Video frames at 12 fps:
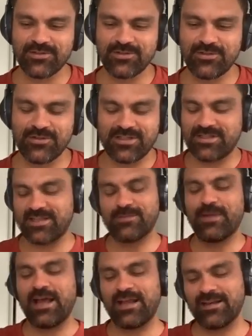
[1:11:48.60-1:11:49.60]
just
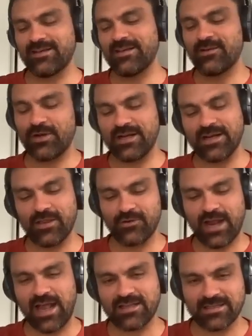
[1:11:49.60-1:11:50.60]
expand, create
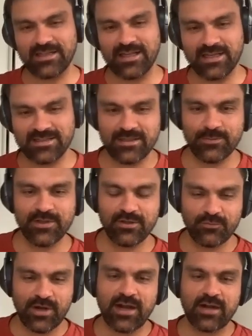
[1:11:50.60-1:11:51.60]
another asset class in the
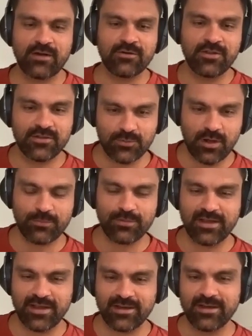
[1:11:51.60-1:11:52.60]
middle, right underneath the
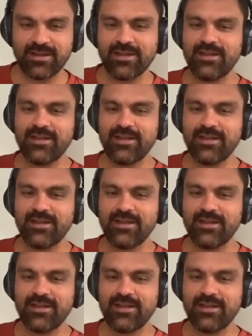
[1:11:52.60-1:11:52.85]
swap line,